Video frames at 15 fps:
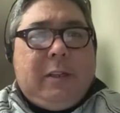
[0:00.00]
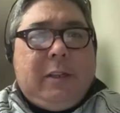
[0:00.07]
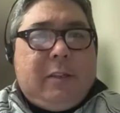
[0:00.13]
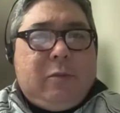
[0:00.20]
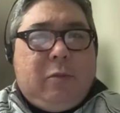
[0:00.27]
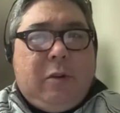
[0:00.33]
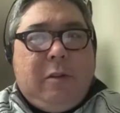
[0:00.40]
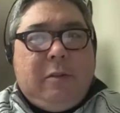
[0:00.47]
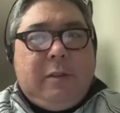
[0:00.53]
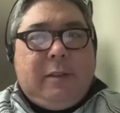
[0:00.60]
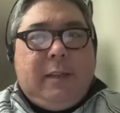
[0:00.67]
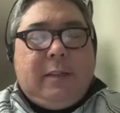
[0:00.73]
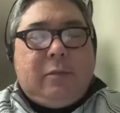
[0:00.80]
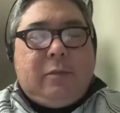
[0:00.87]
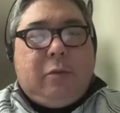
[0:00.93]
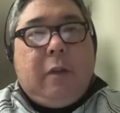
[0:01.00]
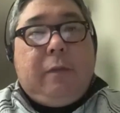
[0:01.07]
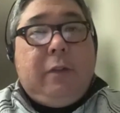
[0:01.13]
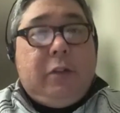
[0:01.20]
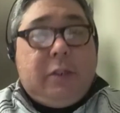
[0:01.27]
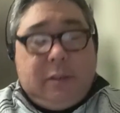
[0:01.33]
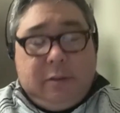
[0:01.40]
Because it's one of those things where
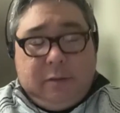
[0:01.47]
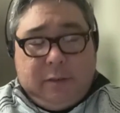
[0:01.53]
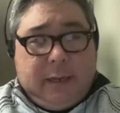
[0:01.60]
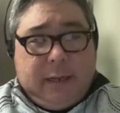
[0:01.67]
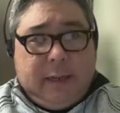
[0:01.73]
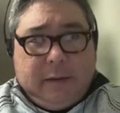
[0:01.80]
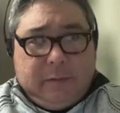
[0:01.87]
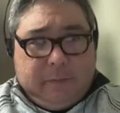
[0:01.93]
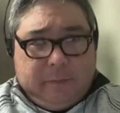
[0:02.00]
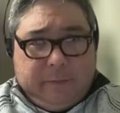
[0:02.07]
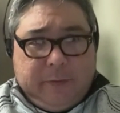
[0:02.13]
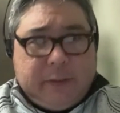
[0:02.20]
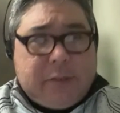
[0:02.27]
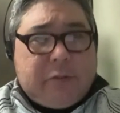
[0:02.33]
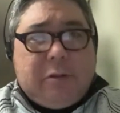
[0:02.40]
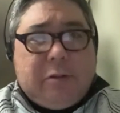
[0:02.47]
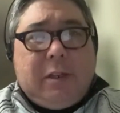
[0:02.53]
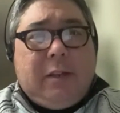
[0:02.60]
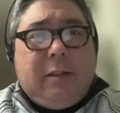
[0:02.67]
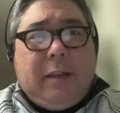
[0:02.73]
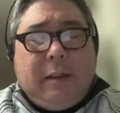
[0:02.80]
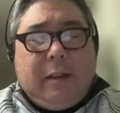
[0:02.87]
if you just take it
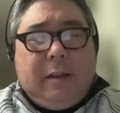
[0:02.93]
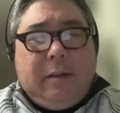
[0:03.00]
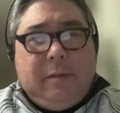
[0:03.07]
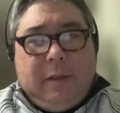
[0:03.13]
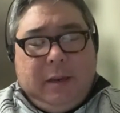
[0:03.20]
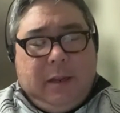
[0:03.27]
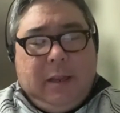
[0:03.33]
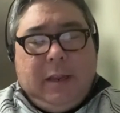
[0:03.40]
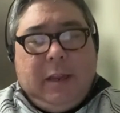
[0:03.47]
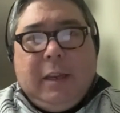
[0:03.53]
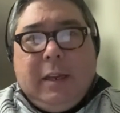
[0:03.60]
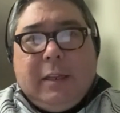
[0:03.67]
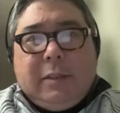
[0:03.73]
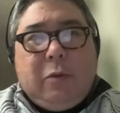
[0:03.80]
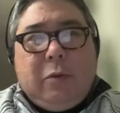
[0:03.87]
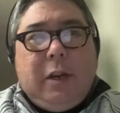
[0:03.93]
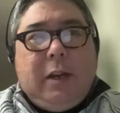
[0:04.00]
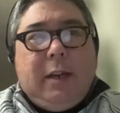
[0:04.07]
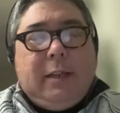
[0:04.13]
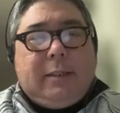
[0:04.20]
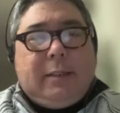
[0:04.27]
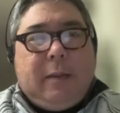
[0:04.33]
viscerally, like it is what it
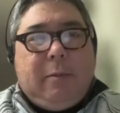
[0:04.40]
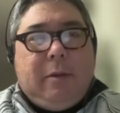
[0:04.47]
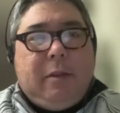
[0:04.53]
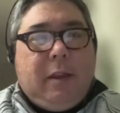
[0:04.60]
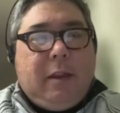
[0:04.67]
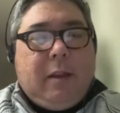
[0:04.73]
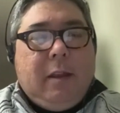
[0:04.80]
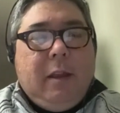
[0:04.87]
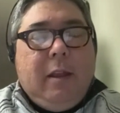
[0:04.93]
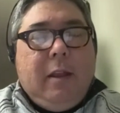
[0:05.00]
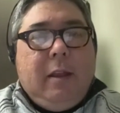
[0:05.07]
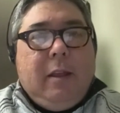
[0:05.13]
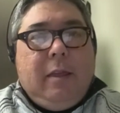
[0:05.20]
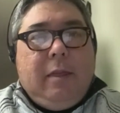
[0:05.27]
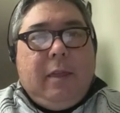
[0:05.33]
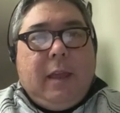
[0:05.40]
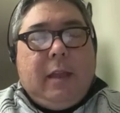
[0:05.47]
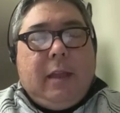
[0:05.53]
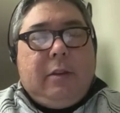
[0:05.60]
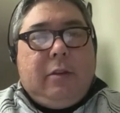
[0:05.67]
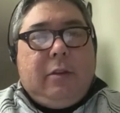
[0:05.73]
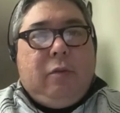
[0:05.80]
is type of thing,
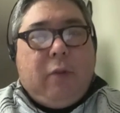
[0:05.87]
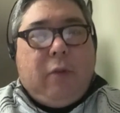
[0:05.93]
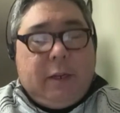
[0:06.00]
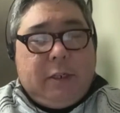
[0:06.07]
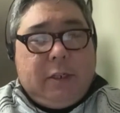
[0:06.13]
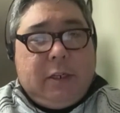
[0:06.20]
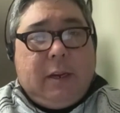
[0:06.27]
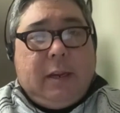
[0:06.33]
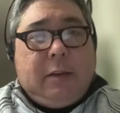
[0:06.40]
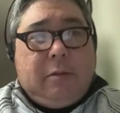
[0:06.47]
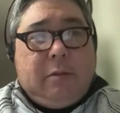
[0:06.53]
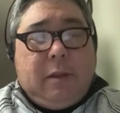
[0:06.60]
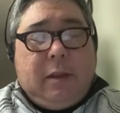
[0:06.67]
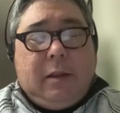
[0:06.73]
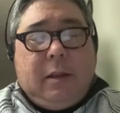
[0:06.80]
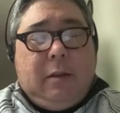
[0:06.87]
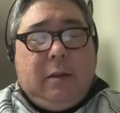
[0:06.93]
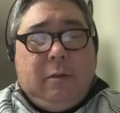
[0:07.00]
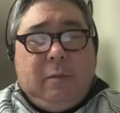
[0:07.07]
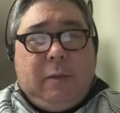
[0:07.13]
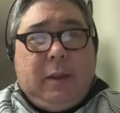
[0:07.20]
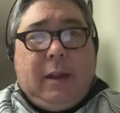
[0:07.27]
then you watch it and you'll think like,
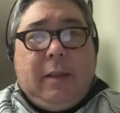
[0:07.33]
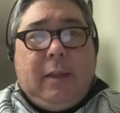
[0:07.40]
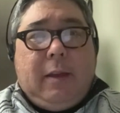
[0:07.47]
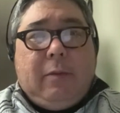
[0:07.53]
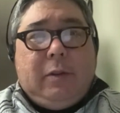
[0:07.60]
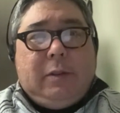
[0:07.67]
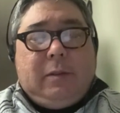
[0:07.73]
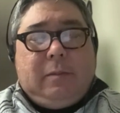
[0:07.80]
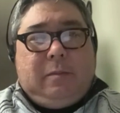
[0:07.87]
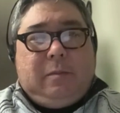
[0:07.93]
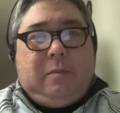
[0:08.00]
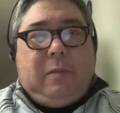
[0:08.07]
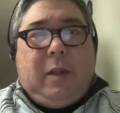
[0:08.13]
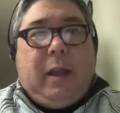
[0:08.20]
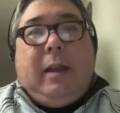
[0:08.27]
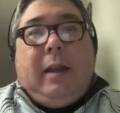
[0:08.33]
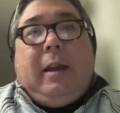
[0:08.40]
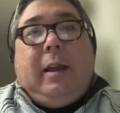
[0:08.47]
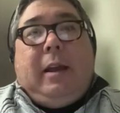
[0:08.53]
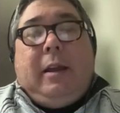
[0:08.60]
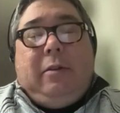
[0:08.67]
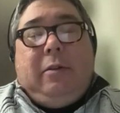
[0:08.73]
oh my God, that was,
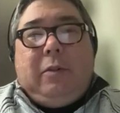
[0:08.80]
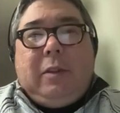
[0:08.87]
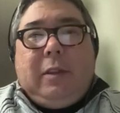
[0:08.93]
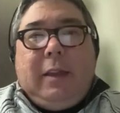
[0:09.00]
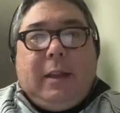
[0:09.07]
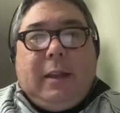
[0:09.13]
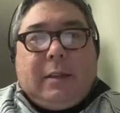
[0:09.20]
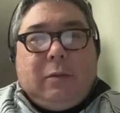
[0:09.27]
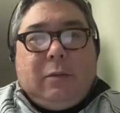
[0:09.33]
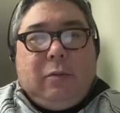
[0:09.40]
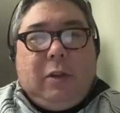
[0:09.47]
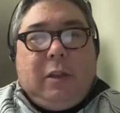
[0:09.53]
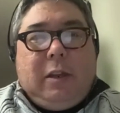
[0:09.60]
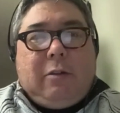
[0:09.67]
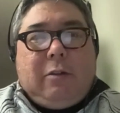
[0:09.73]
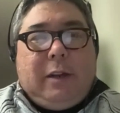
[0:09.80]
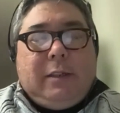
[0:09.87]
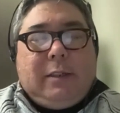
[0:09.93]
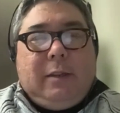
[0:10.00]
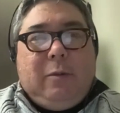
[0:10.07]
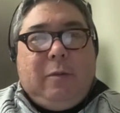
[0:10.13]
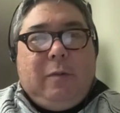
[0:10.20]
I don't know what to think. It's a really
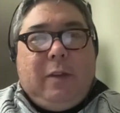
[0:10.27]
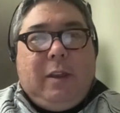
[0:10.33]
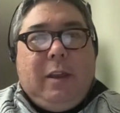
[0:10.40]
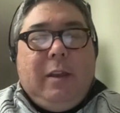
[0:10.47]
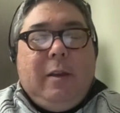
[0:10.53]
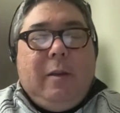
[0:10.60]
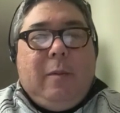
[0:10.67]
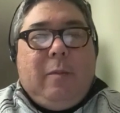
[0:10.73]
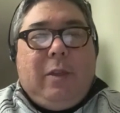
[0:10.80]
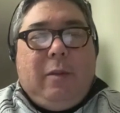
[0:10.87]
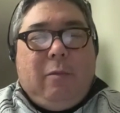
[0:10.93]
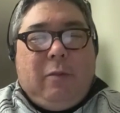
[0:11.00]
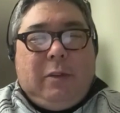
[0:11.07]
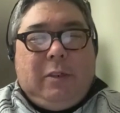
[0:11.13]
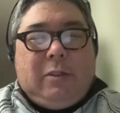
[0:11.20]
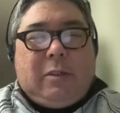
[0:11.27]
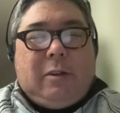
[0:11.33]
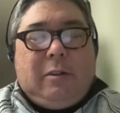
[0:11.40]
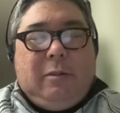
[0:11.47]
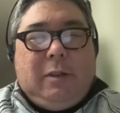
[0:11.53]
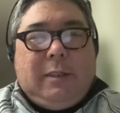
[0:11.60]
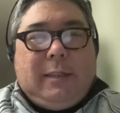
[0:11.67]
crazy movie. But then once you
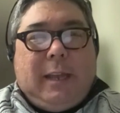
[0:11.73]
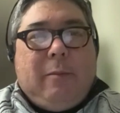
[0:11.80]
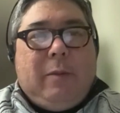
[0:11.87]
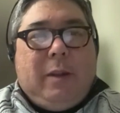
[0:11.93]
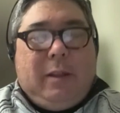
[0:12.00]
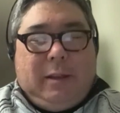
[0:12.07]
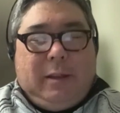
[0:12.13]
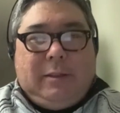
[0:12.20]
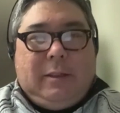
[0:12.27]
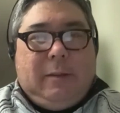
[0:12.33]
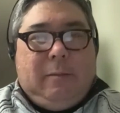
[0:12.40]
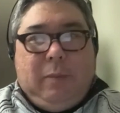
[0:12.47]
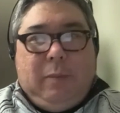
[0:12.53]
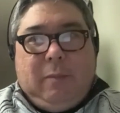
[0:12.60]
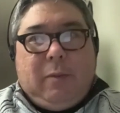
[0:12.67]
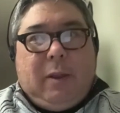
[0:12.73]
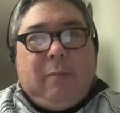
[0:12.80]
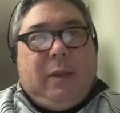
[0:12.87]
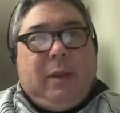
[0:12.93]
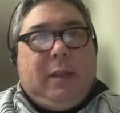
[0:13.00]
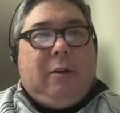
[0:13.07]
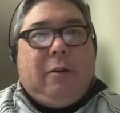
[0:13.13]
start to examine it, like I said, beat by
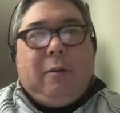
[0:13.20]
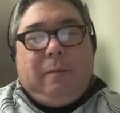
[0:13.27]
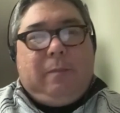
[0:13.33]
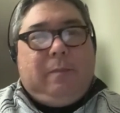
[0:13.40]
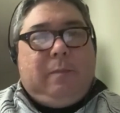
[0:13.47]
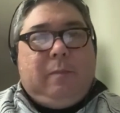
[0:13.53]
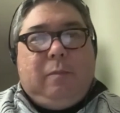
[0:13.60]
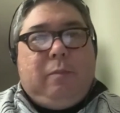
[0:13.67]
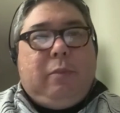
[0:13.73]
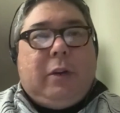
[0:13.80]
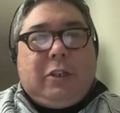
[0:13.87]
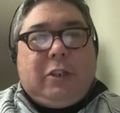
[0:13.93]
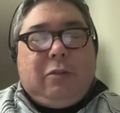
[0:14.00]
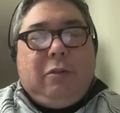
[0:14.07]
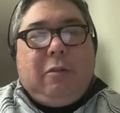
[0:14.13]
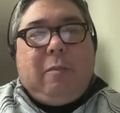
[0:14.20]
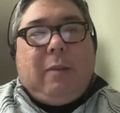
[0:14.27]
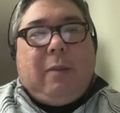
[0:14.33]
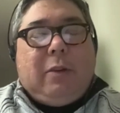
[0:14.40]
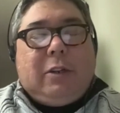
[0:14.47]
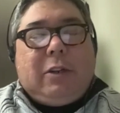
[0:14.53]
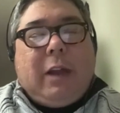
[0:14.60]
beat or brush stroke by
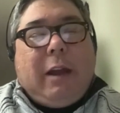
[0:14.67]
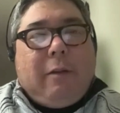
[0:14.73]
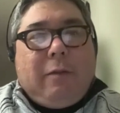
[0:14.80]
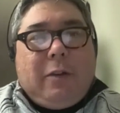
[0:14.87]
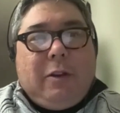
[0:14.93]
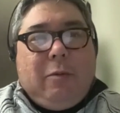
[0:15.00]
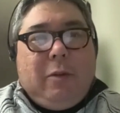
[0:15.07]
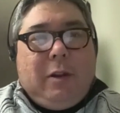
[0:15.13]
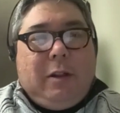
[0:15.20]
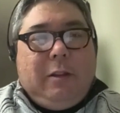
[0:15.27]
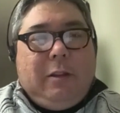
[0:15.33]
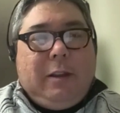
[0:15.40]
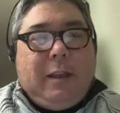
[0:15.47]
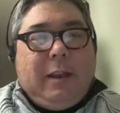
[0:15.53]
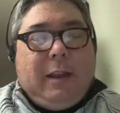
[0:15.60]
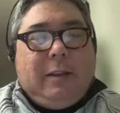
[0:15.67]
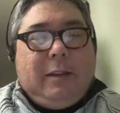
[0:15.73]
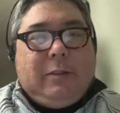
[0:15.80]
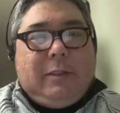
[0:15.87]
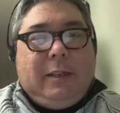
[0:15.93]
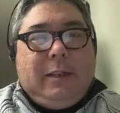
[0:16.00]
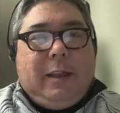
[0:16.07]
brush, however you want to look at it,
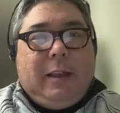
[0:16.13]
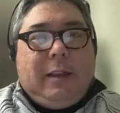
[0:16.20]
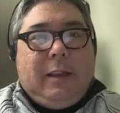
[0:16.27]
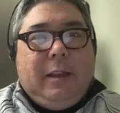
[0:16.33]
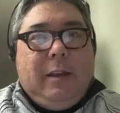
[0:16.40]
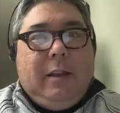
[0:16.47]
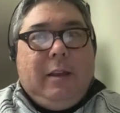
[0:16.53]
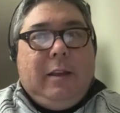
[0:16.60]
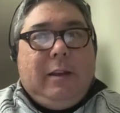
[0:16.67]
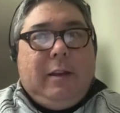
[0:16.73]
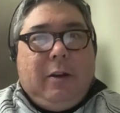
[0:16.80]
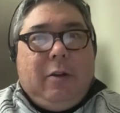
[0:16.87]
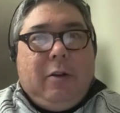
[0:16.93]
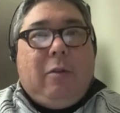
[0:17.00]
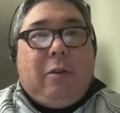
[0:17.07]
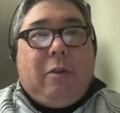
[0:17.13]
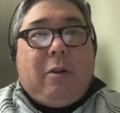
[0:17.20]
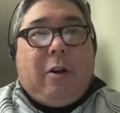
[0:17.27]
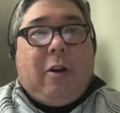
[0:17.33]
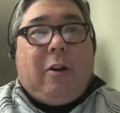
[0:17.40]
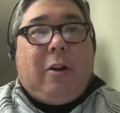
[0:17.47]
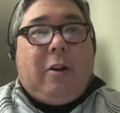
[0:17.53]
you like, oh,
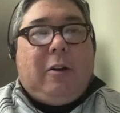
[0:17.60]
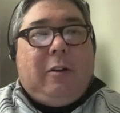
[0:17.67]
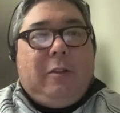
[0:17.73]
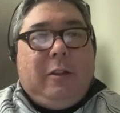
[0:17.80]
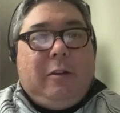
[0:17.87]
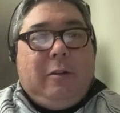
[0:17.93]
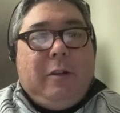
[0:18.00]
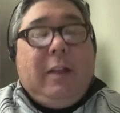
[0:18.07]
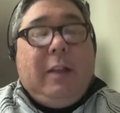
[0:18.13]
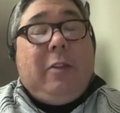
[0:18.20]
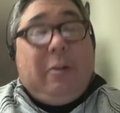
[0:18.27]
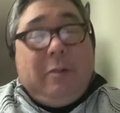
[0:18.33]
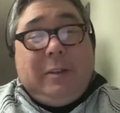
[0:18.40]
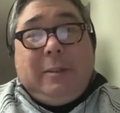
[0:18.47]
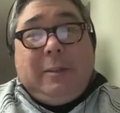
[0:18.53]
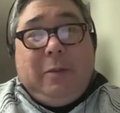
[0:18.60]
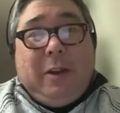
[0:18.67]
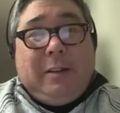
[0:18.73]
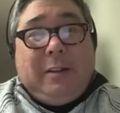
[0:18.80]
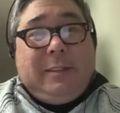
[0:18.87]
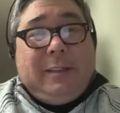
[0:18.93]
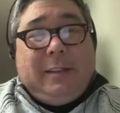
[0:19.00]
there is some
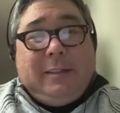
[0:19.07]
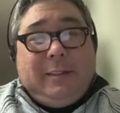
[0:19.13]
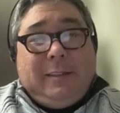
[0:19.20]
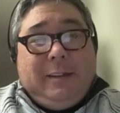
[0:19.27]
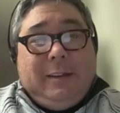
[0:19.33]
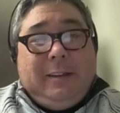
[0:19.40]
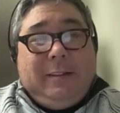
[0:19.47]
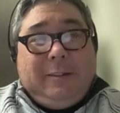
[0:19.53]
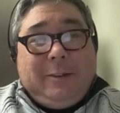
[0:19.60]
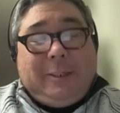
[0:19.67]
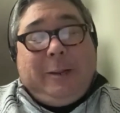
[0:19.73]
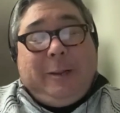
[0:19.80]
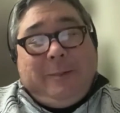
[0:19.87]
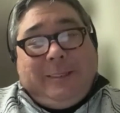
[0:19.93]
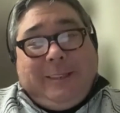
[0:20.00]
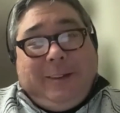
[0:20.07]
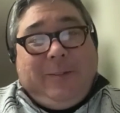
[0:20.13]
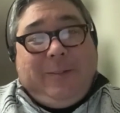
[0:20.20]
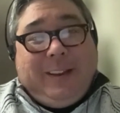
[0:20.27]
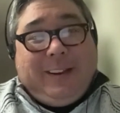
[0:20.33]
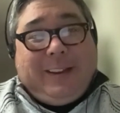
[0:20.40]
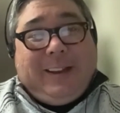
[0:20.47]
nonsense in it. There's some
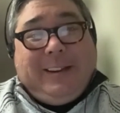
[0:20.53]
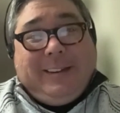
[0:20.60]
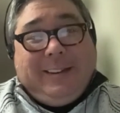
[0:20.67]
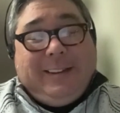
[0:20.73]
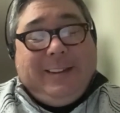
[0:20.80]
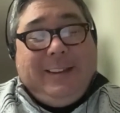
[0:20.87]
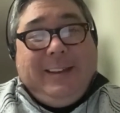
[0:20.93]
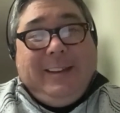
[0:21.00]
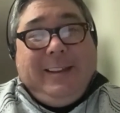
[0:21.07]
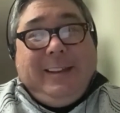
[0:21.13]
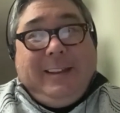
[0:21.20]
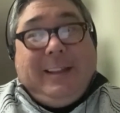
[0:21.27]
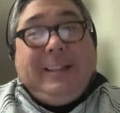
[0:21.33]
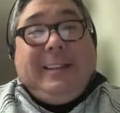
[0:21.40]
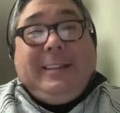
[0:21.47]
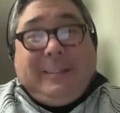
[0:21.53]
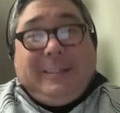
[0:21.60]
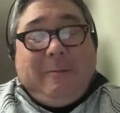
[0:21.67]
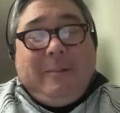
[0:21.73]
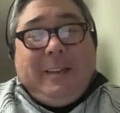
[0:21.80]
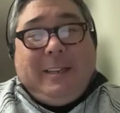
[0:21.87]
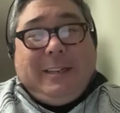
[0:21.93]
stuff that kind of, at least
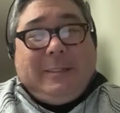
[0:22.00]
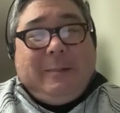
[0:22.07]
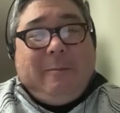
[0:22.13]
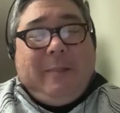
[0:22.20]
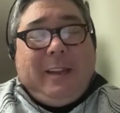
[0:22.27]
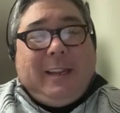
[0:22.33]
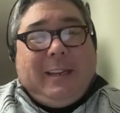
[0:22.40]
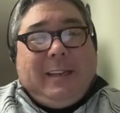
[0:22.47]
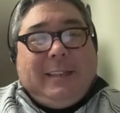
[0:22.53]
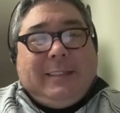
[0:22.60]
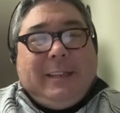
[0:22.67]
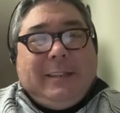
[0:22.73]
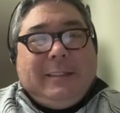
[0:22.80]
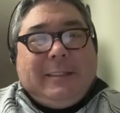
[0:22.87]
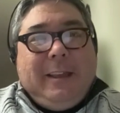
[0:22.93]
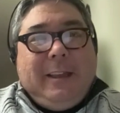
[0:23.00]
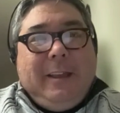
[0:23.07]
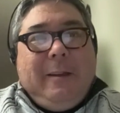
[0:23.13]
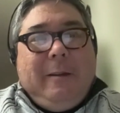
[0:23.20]
to me, doesn't make any sense.